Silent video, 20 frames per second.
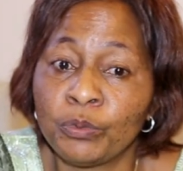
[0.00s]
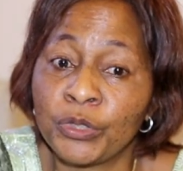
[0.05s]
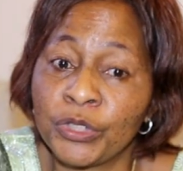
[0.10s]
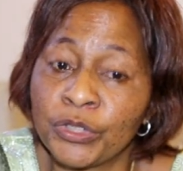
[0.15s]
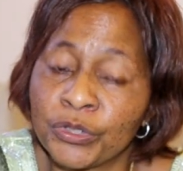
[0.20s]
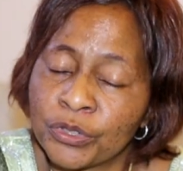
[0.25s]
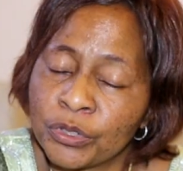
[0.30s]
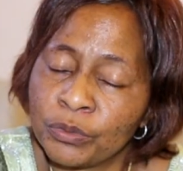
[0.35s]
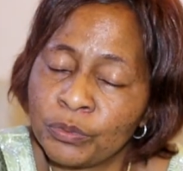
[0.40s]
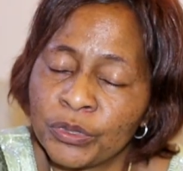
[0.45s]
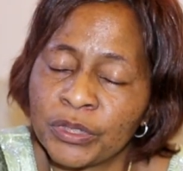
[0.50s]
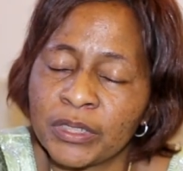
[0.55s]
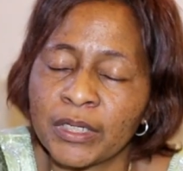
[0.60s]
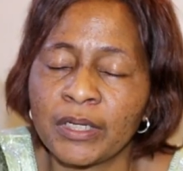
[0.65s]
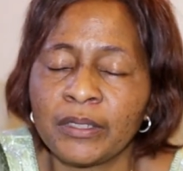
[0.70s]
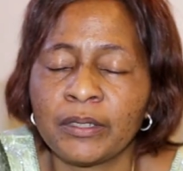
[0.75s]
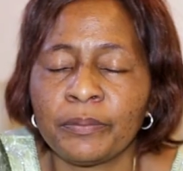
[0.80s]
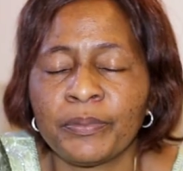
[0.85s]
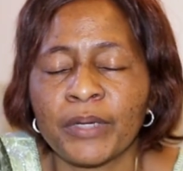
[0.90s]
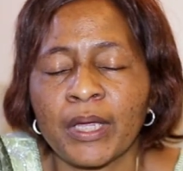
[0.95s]
We
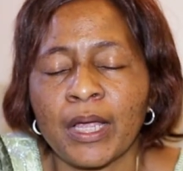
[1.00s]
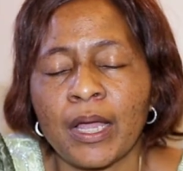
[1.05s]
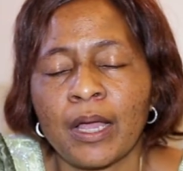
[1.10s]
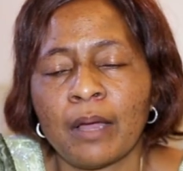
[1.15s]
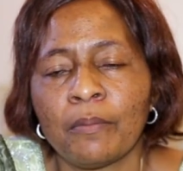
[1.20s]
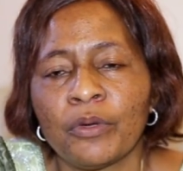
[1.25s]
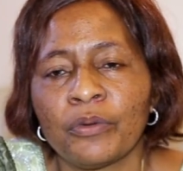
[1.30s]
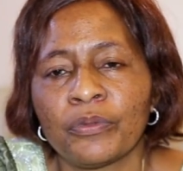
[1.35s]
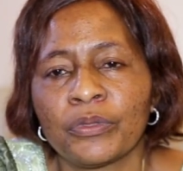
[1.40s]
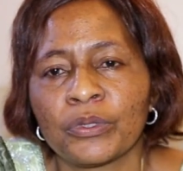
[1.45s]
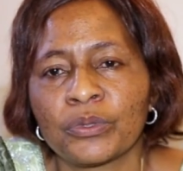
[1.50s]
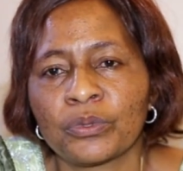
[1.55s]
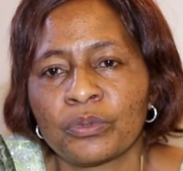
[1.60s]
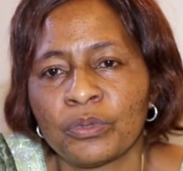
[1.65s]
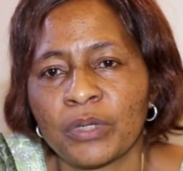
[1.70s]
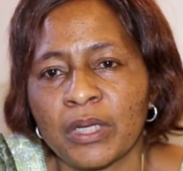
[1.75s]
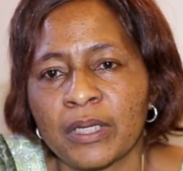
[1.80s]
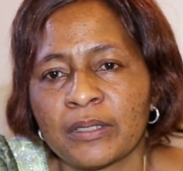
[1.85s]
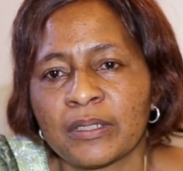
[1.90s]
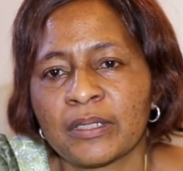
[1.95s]
distributed the picker among the
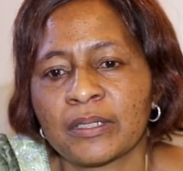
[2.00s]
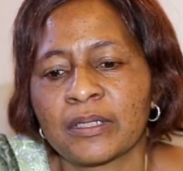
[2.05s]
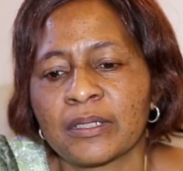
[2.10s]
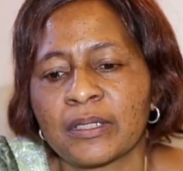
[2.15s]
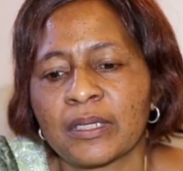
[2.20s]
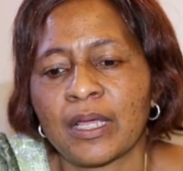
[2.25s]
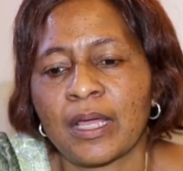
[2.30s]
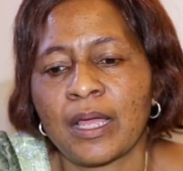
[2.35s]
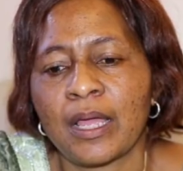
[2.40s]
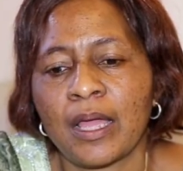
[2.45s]
students,